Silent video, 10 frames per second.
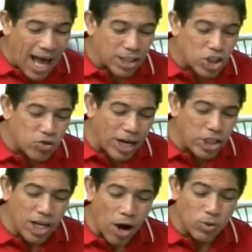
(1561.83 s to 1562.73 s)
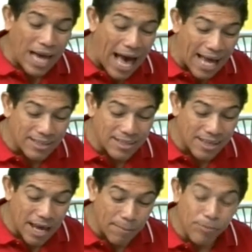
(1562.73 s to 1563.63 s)
stretching out a hand to
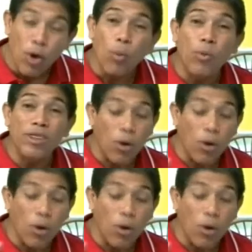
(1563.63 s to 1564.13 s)
them without